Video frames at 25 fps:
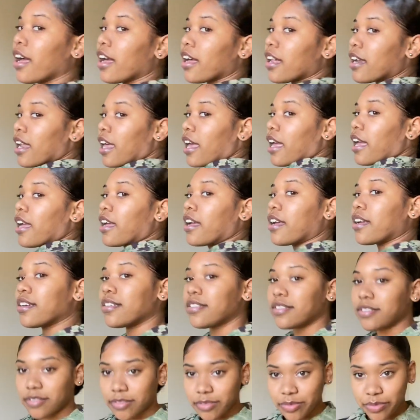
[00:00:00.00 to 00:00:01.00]
Like,
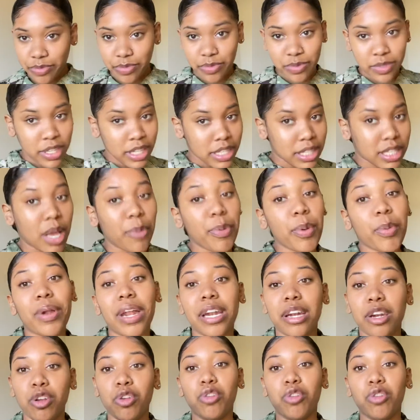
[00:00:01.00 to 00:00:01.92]
some people like to